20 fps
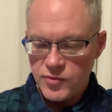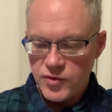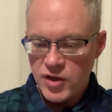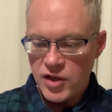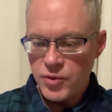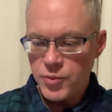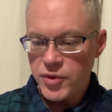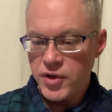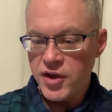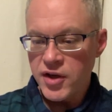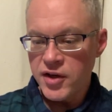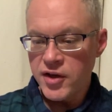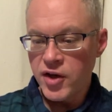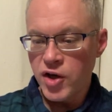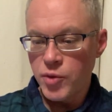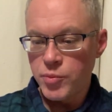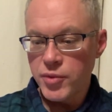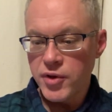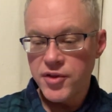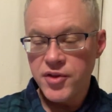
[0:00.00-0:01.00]
And we can't
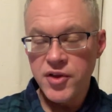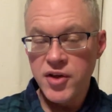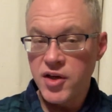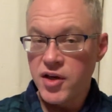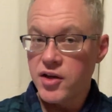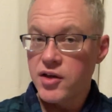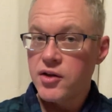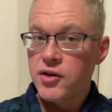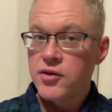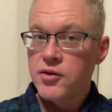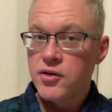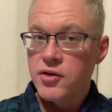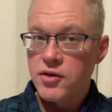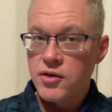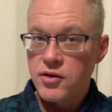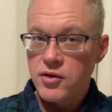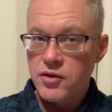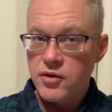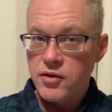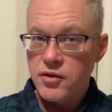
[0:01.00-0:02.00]
help but think
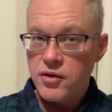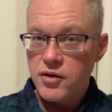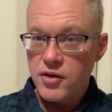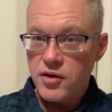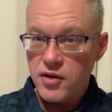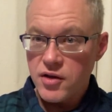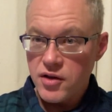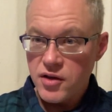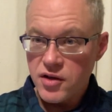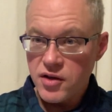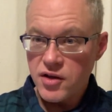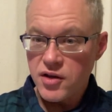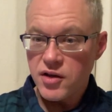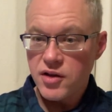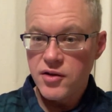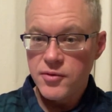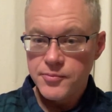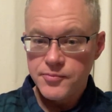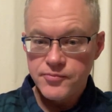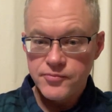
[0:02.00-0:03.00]
he